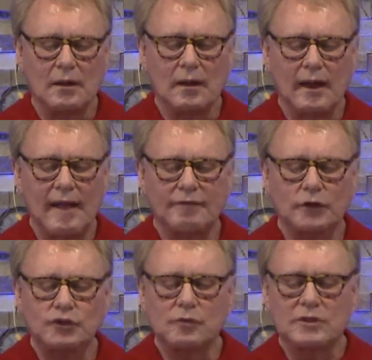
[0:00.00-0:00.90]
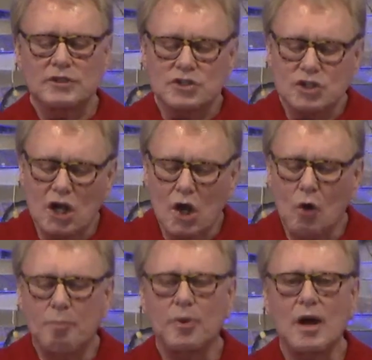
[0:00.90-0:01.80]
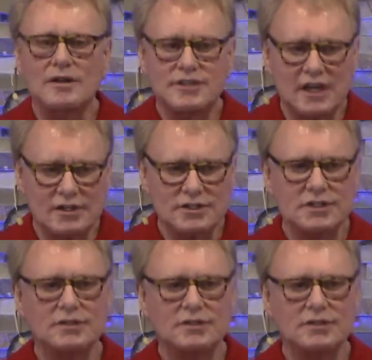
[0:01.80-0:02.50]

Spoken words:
evolution was a slow process